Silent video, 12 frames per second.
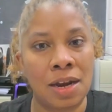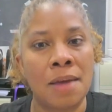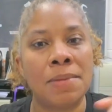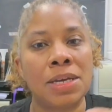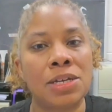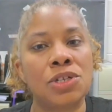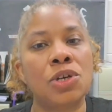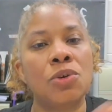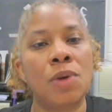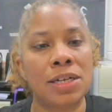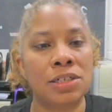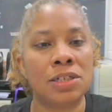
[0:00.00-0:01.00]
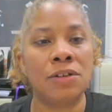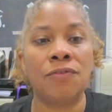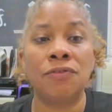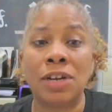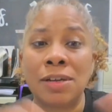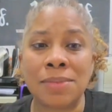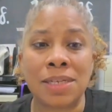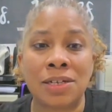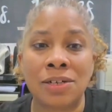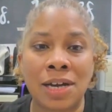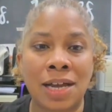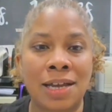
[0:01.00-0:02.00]
because her question frames the
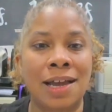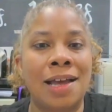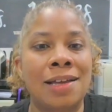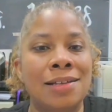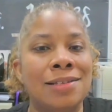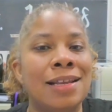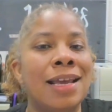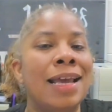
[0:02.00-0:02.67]
internet as